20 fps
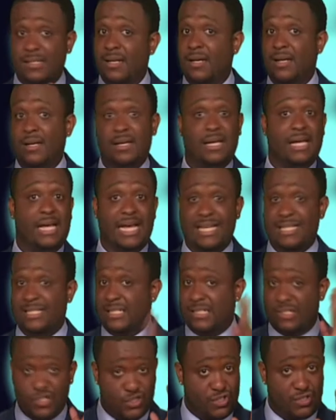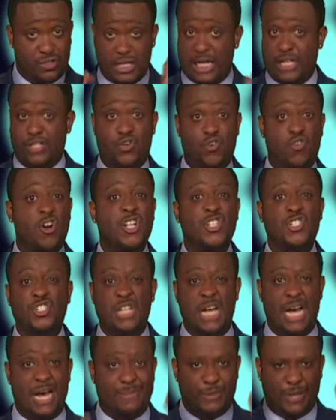After this, it's
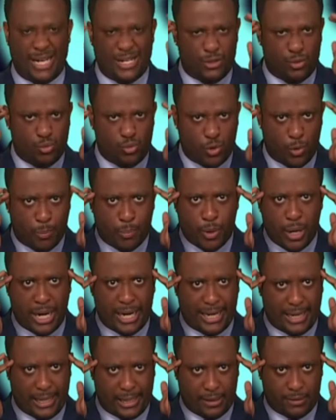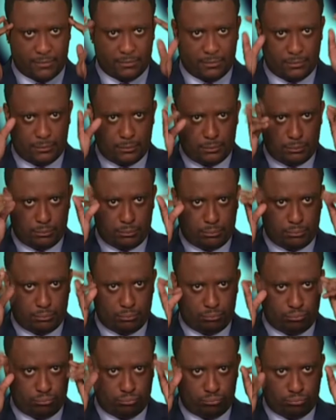just, it's crunch time. You gotta use your
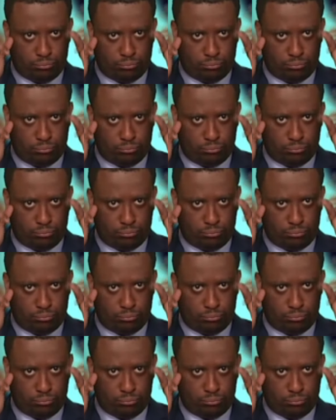brain.